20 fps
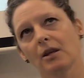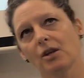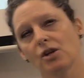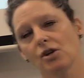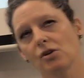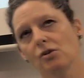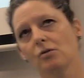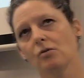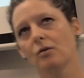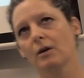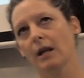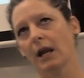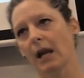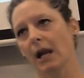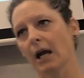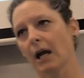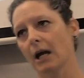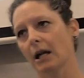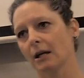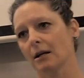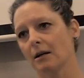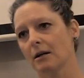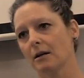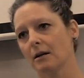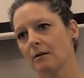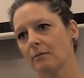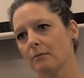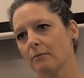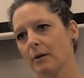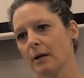you can
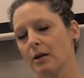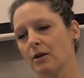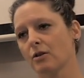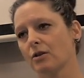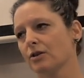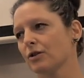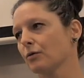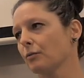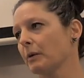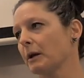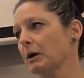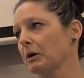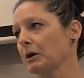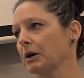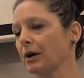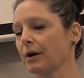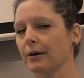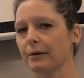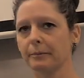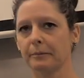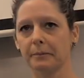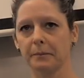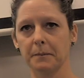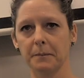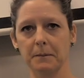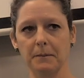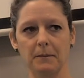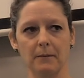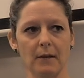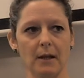be your superior.
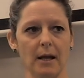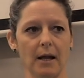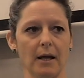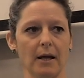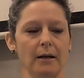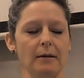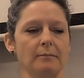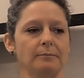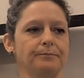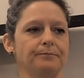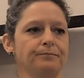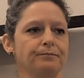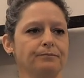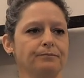Okay.